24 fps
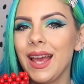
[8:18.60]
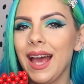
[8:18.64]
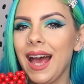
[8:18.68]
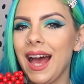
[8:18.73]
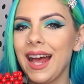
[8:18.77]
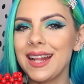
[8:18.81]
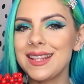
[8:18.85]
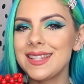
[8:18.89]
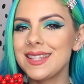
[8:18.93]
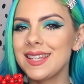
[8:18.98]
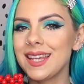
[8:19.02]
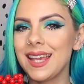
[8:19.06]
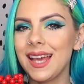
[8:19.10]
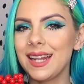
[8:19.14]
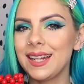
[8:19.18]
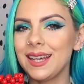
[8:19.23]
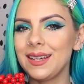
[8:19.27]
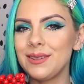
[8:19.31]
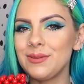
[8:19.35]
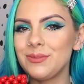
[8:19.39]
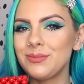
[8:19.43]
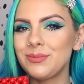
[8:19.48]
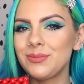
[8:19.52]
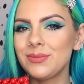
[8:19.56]
had to get
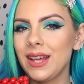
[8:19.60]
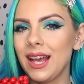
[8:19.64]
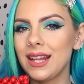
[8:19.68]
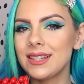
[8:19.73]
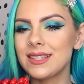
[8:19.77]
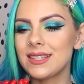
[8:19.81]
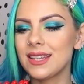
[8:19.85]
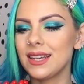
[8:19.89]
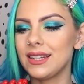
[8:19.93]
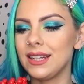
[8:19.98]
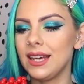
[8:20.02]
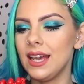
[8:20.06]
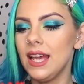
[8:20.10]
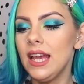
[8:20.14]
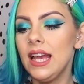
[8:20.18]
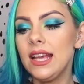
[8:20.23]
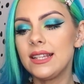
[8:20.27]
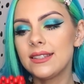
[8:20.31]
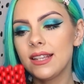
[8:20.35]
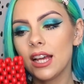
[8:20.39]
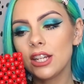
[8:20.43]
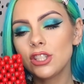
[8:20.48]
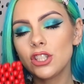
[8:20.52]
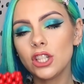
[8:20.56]
it. Had to get it.
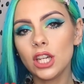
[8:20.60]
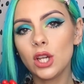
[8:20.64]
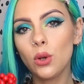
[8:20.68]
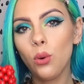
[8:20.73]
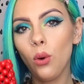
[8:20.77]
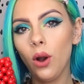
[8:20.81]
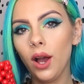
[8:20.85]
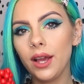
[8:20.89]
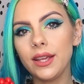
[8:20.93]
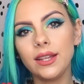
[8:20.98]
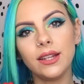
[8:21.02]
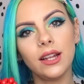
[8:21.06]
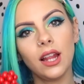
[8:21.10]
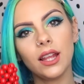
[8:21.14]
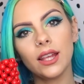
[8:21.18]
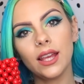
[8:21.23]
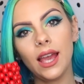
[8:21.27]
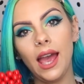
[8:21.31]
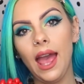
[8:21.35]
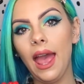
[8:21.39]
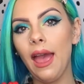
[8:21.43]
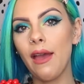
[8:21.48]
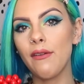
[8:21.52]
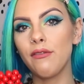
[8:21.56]
It's actually quite like
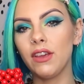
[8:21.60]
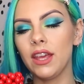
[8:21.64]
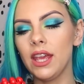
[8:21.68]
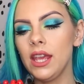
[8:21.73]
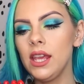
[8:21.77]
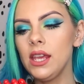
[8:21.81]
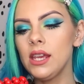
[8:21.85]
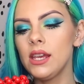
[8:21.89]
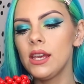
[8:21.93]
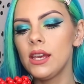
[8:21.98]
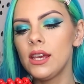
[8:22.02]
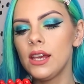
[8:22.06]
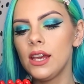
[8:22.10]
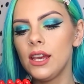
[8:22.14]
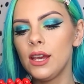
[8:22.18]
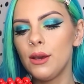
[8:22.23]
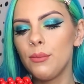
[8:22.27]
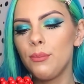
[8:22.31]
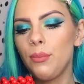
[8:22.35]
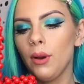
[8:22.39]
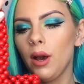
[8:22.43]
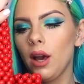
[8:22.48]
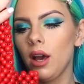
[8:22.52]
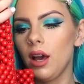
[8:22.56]
heavy,
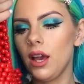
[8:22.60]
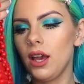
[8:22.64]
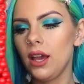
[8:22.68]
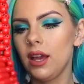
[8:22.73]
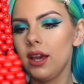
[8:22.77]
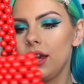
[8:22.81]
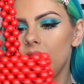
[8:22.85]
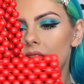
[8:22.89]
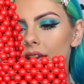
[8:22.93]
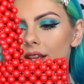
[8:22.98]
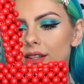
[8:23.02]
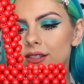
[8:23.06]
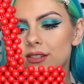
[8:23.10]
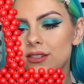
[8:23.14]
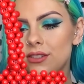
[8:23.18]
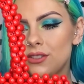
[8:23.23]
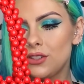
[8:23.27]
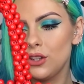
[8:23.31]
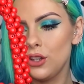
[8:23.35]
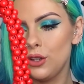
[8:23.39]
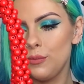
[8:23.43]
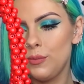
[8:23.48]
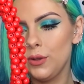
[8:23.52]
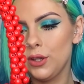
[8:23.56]
but it's
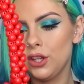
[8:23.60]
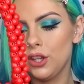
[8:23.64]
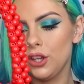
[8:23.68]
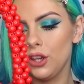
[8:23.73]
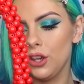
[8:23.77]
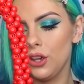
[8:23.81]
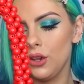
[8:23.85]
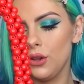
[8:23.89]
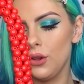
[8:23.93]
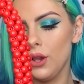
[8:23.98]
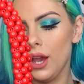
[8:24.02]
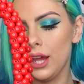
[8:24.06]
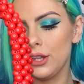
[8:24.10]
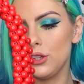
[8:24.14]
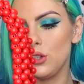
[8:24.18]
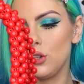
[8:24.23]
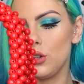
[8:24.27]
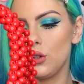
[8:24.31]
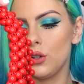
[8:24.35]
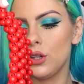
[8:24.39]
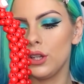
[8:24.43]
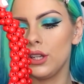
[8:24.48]
super cute. And you